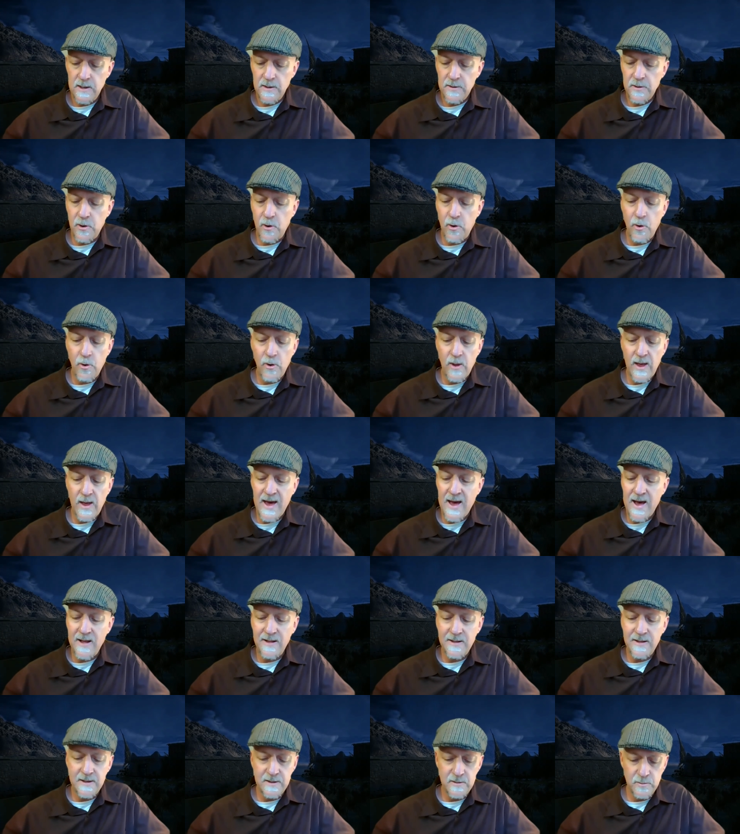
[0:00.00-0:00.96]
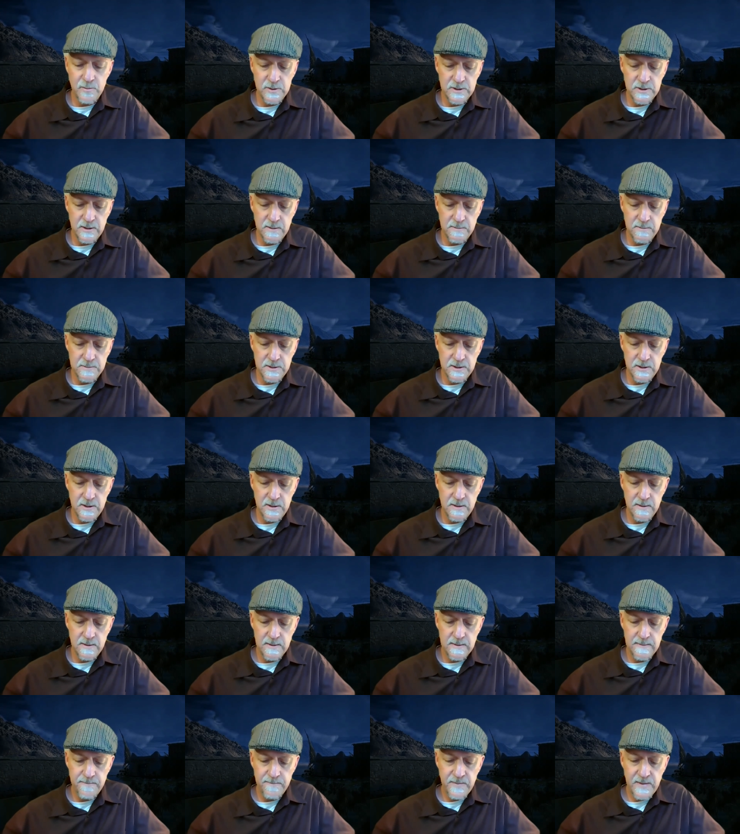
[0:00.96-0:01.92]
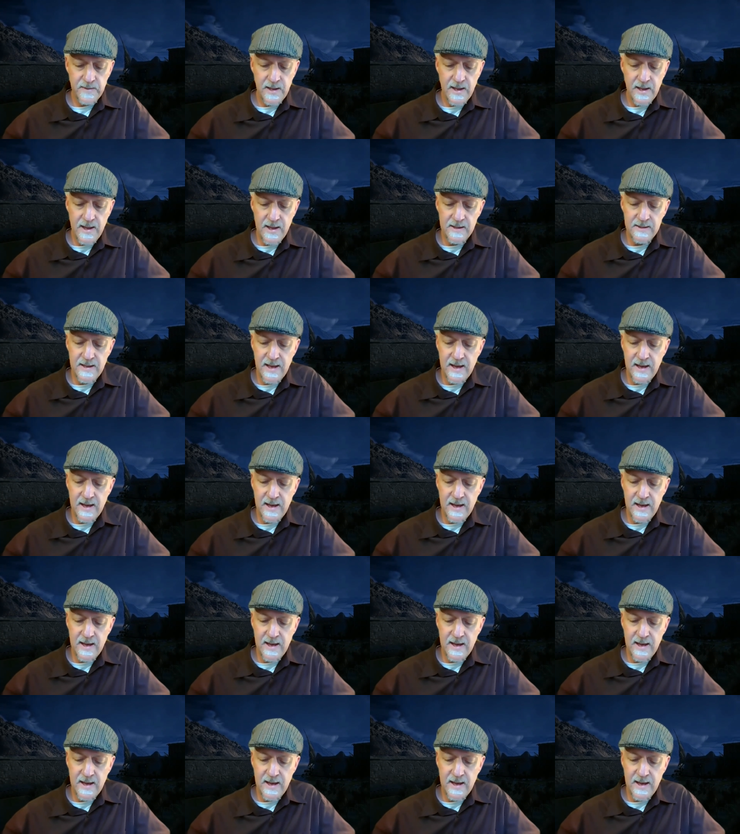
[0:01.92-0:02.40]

The whole alley was empty, and